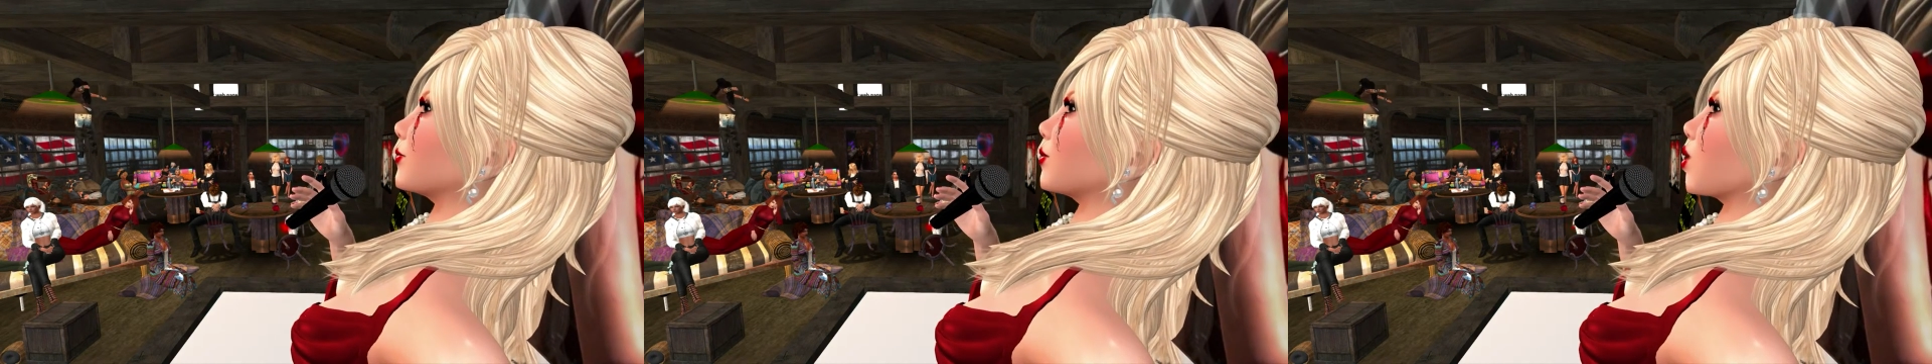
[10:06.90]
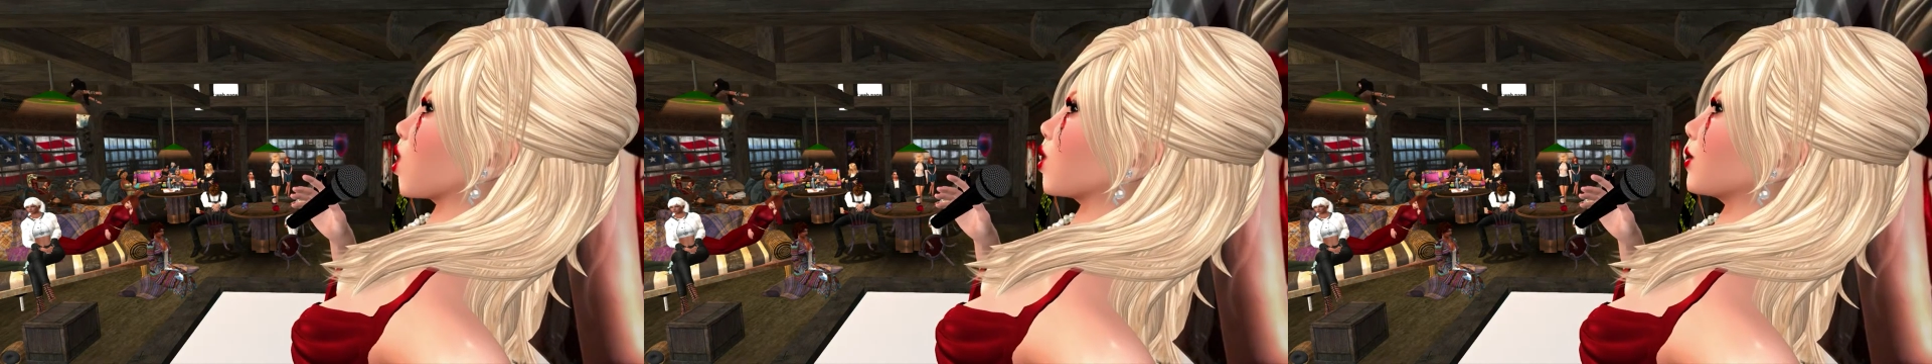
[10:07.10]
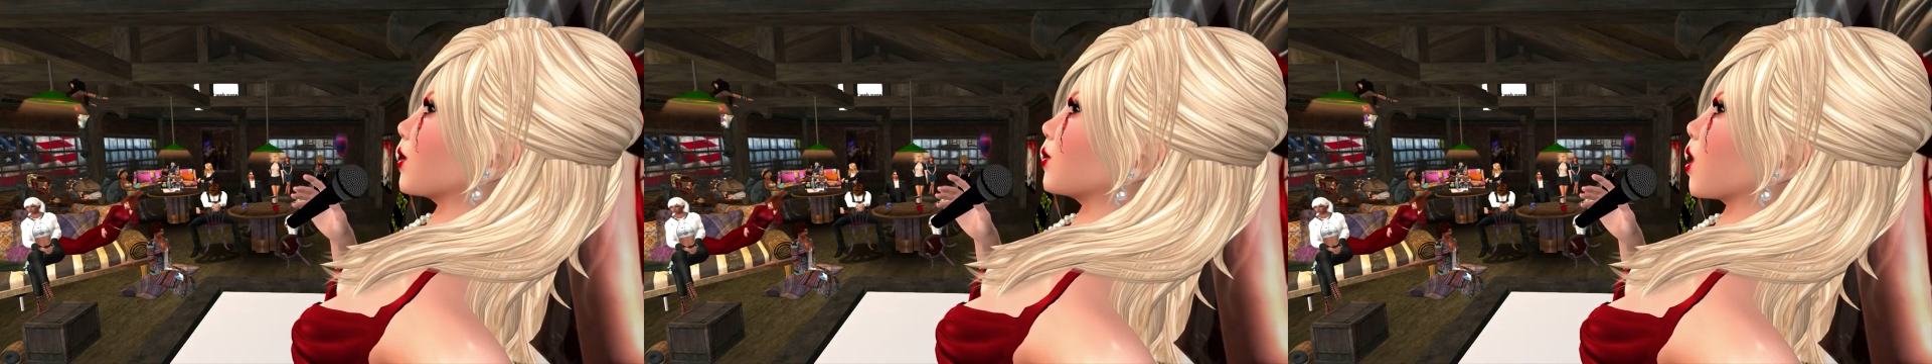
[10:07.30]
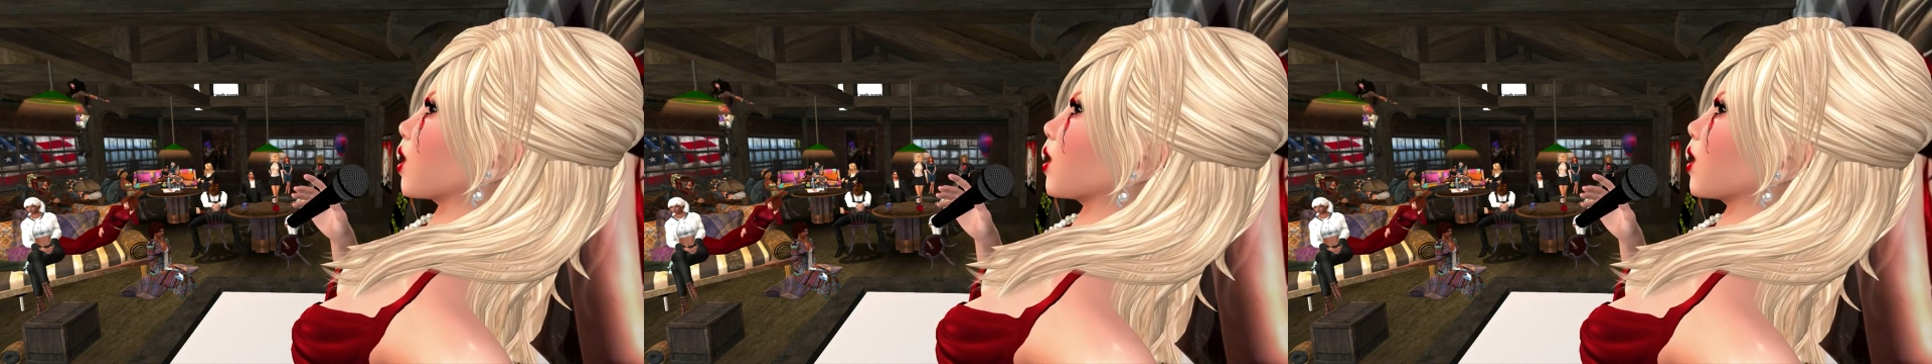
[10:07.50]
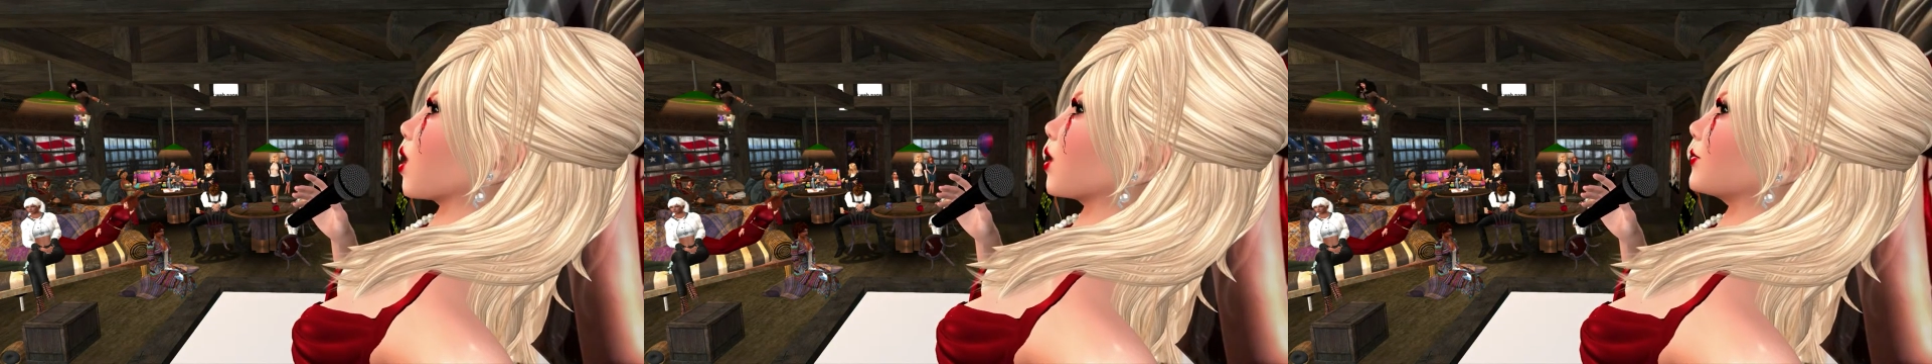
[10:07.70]
C,
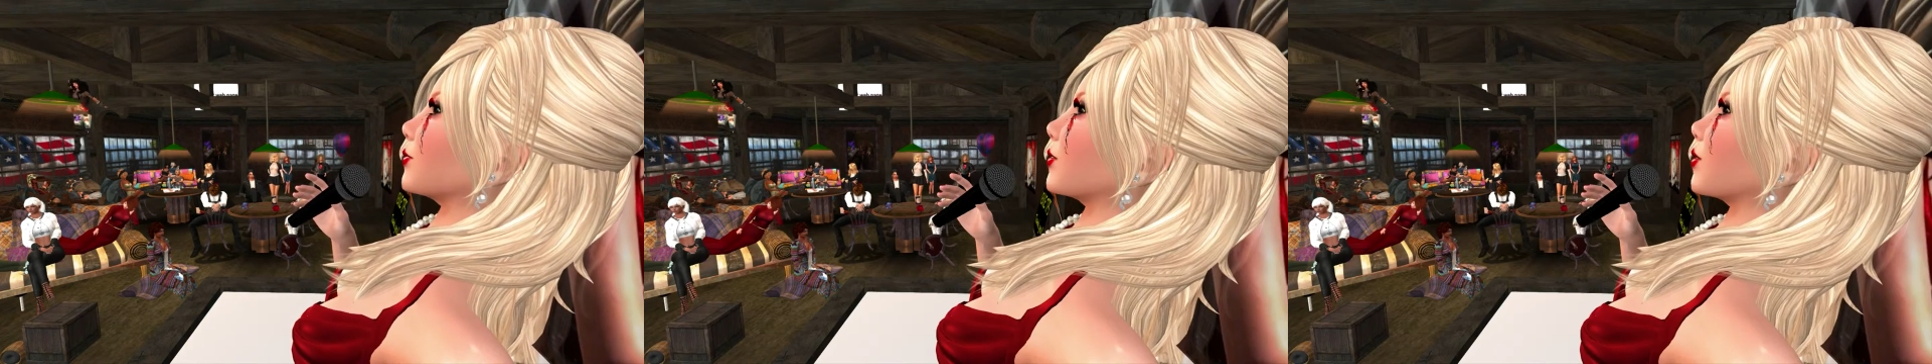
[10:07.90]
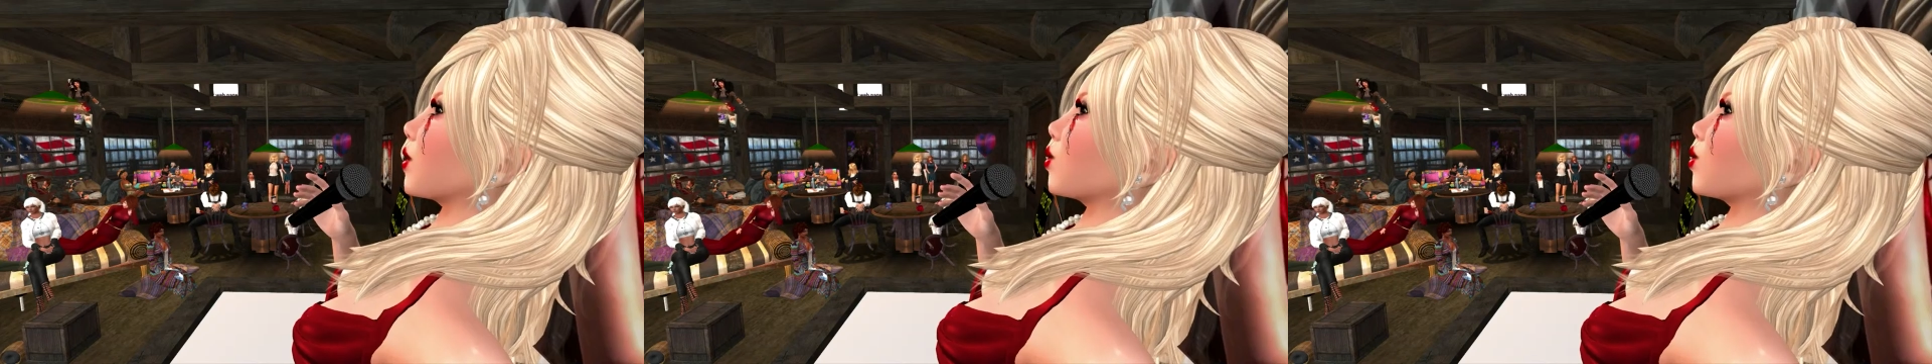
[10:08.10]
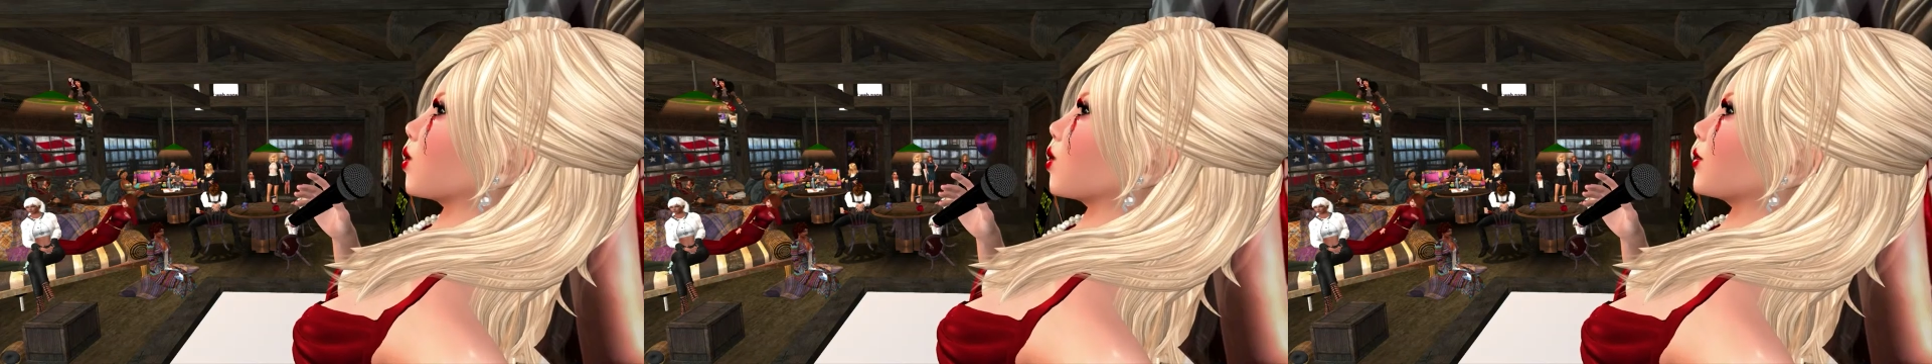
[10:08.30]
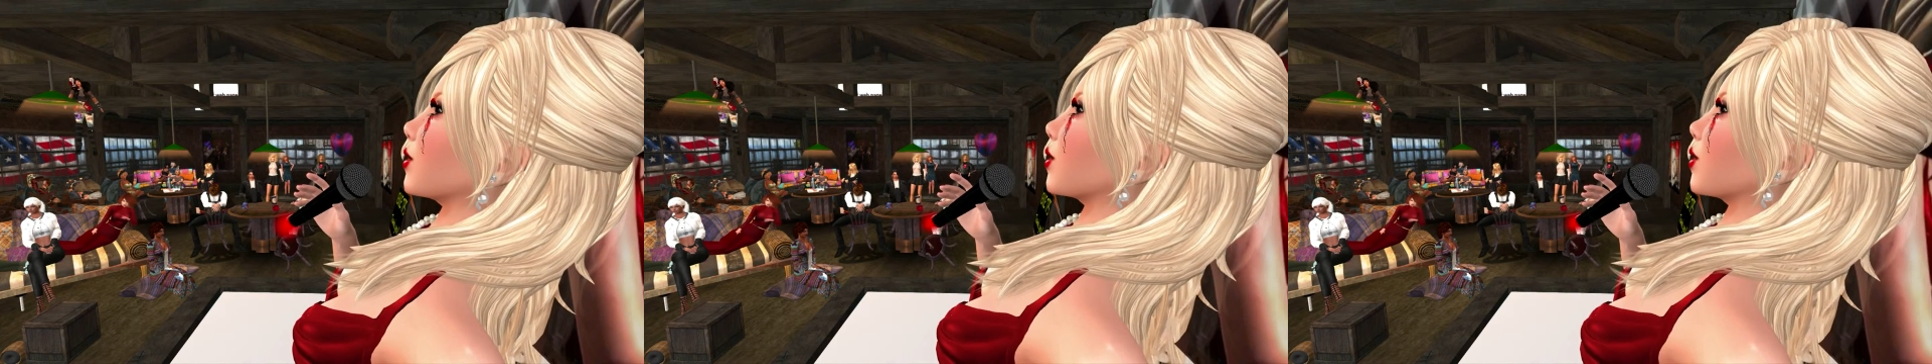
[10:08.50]
last name of a president,